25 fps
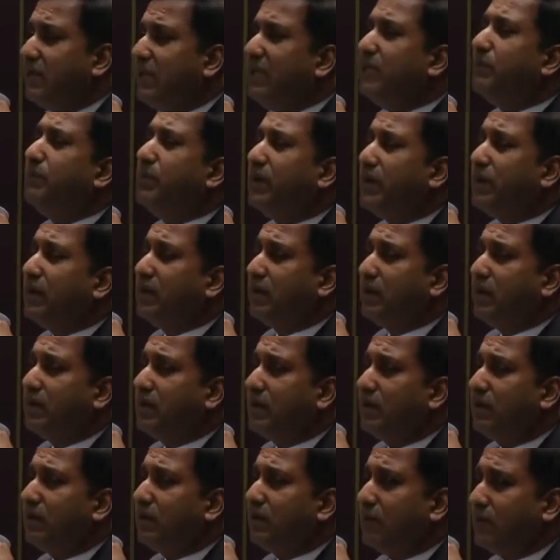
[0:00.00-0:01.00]
deeper,
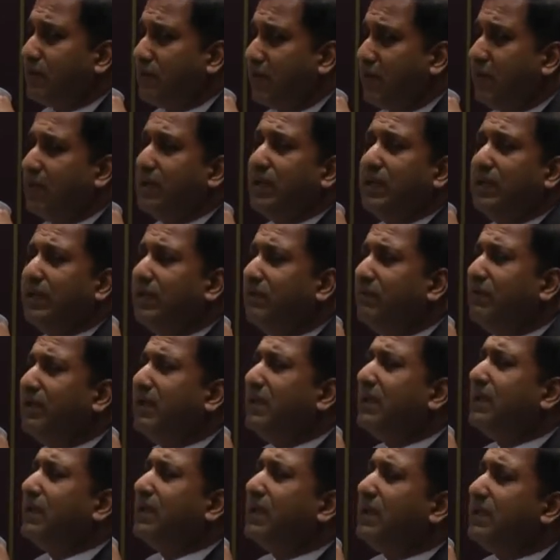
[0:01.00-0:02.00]
okay, and in a
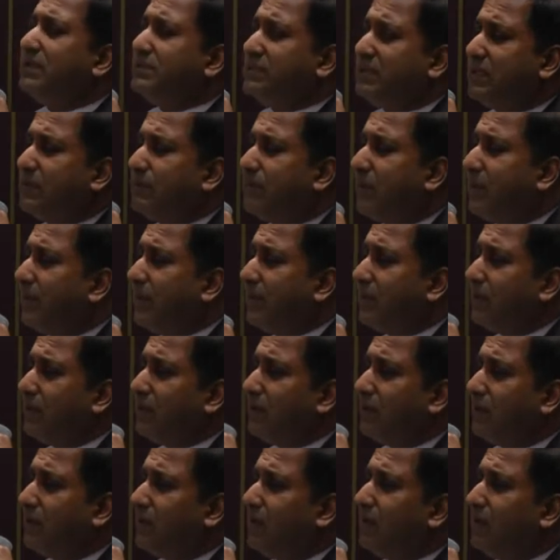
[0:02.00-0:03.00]
very realistic manner,